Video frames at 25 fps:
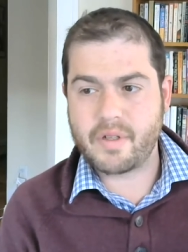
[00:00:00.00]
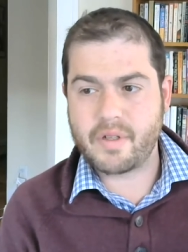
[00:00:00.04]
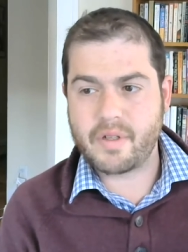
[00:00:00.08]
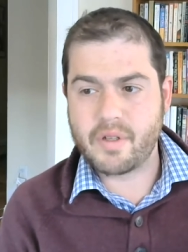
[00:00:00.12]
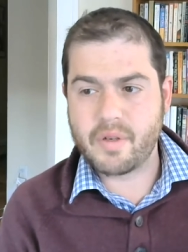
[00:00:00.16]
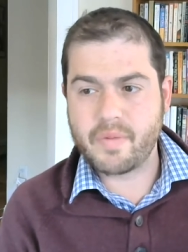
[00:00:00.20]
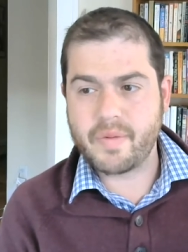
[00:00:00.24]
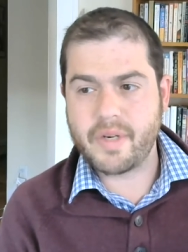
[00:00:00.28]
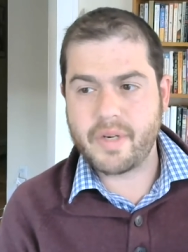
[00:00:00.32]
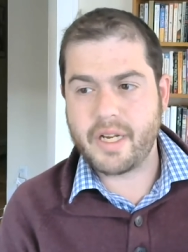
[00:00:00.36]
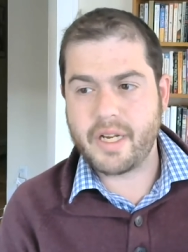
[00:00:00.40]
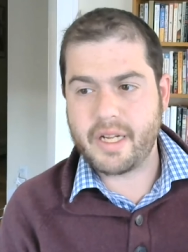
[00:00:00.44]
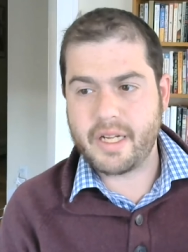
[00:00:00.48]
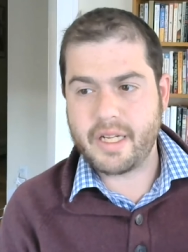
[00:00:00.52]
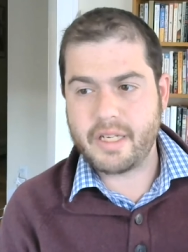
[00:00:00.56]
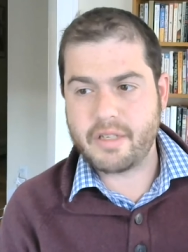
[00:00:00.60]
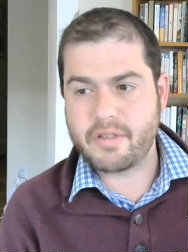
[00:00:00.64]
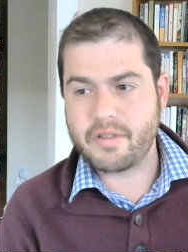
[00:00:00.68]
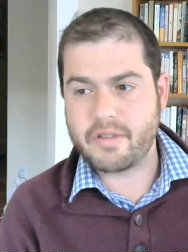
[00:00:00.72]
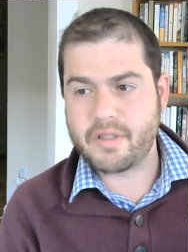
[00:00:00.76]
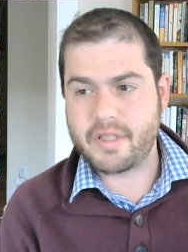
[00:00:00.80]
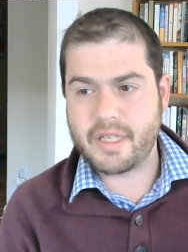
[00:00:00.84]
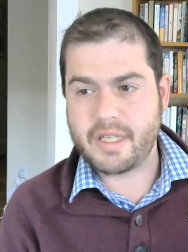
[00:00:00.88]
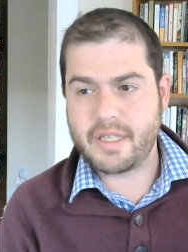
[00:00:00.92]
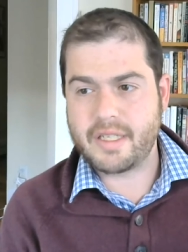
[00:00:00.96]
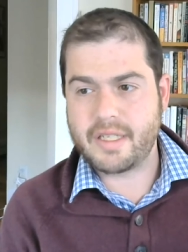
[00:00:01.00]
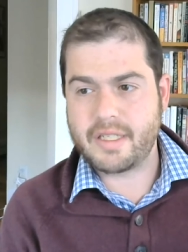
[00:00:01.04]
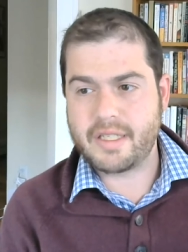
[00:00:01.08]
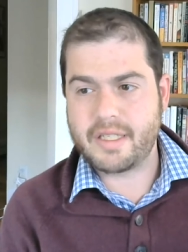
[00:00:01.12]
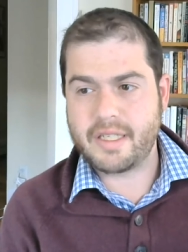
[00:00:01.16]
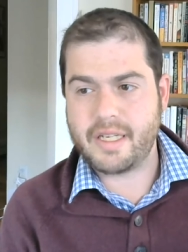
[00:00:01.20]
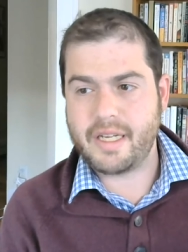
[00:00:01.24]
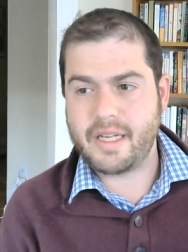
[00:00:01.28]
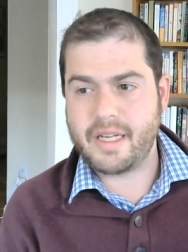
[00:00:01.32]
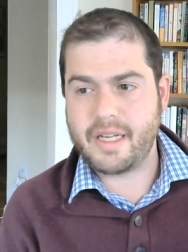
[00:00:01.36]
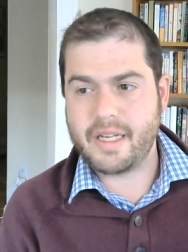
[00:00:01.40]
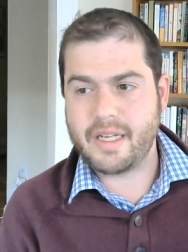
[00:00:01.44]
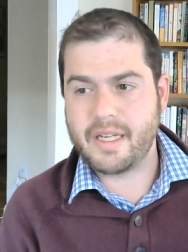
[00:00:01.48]
illuminating, interesting to
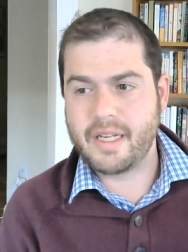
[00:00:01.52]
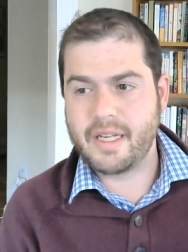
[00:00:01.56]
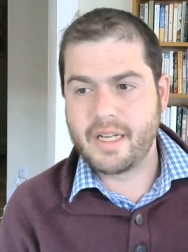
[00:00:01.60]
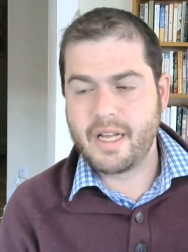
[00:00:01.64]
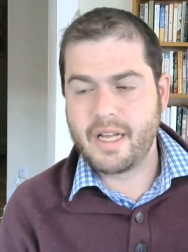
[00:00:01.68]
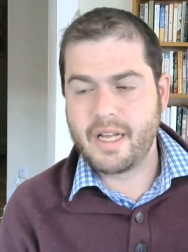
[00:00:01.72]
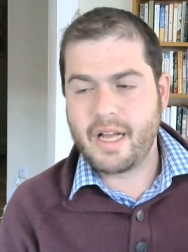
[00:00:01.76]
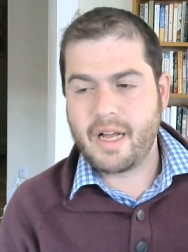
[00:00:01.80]
see